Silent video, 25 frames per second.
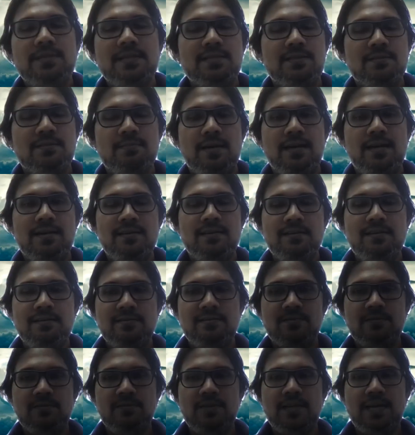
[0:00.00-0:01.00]
It doesn't matter.
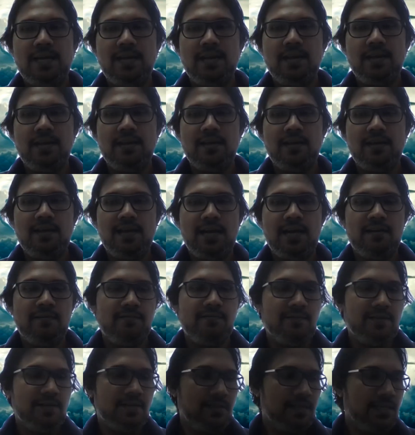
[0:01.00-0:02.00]
So you can uh,
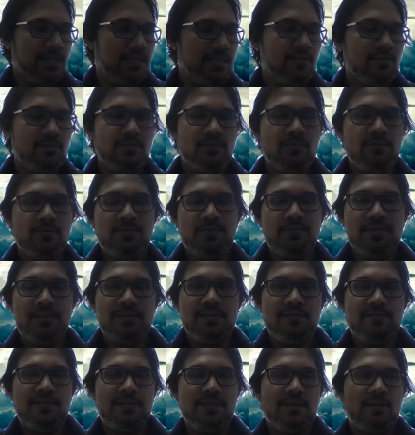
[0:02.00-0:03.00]
have a hidden group
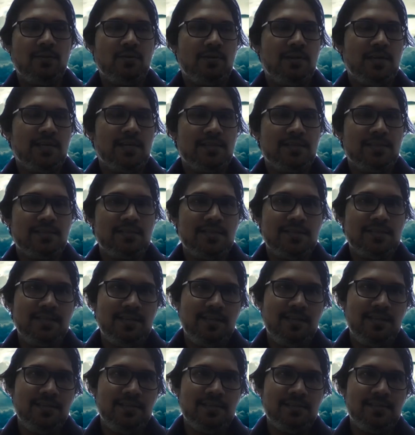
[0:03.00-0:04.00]
without lecturers
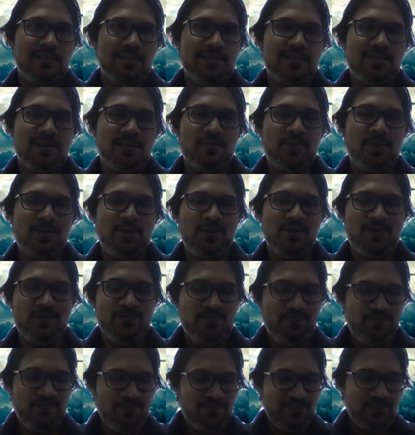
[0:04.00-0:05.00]
in it. It's up to you.
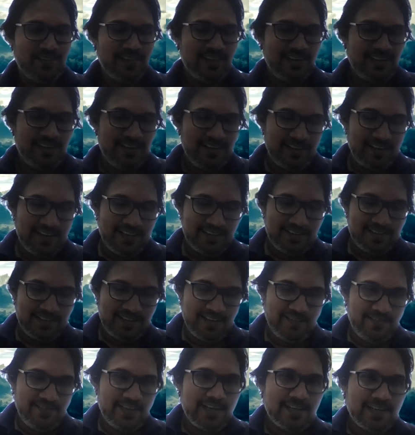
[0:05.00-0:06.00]

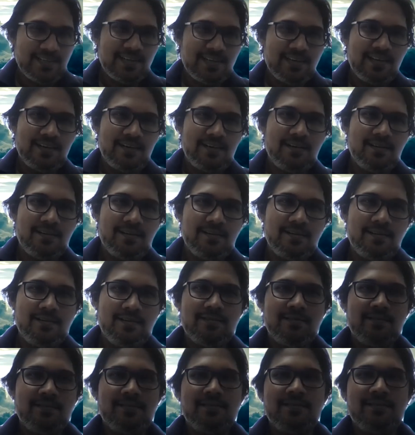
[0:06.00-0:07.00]
anyway, I said that, you
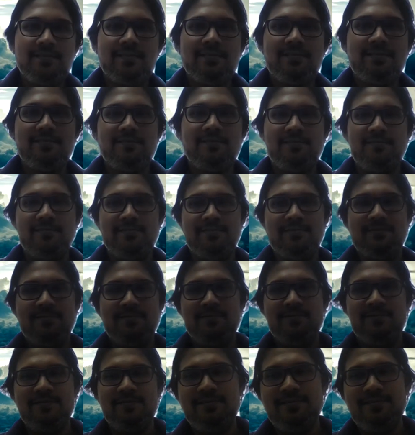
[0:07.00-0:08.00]
know,
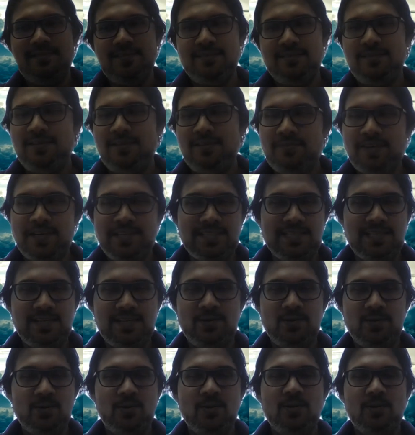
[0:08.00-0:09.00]
if I say
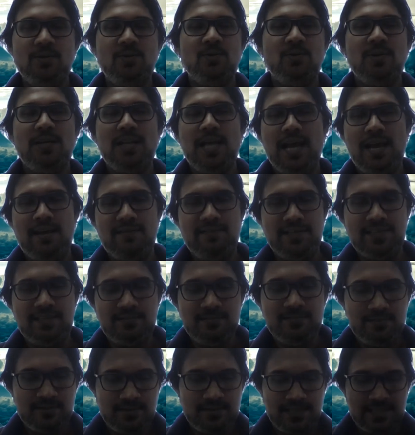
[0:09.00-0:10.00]
oh, no, you will have it.
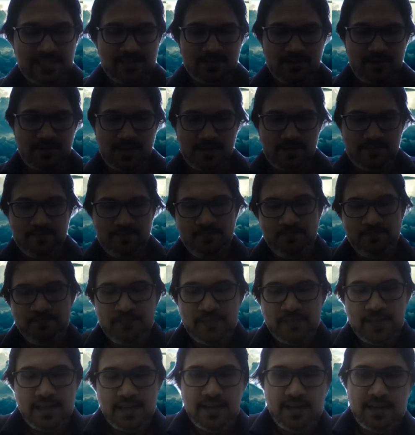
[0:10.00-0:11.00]
No, so that's okay.
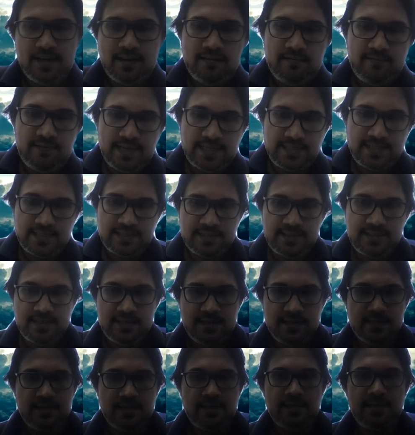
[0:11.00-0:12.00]
Right.
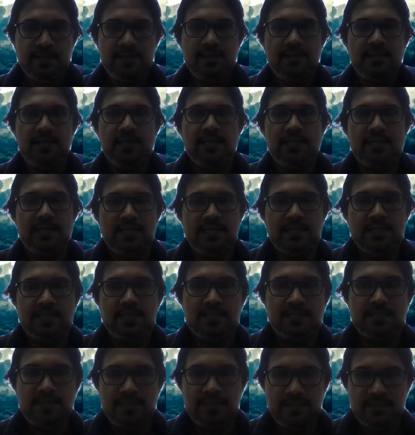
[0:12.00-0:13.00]
Uh, yeah,
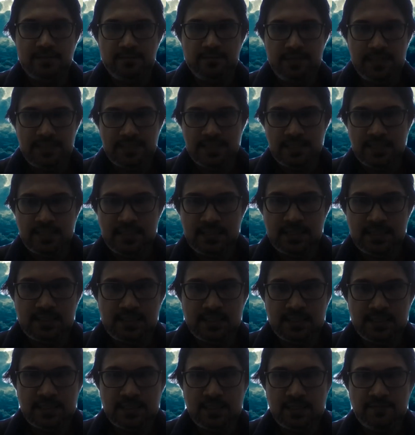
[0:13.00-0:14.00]
that's uh, basic
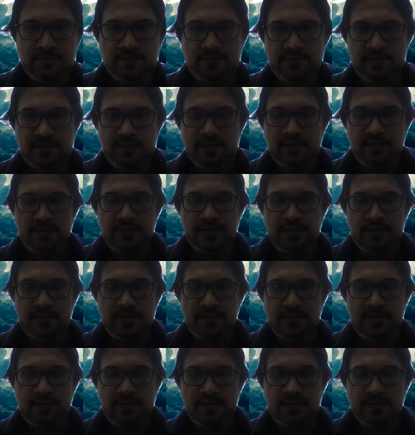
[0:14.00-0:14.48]
uh, stuff.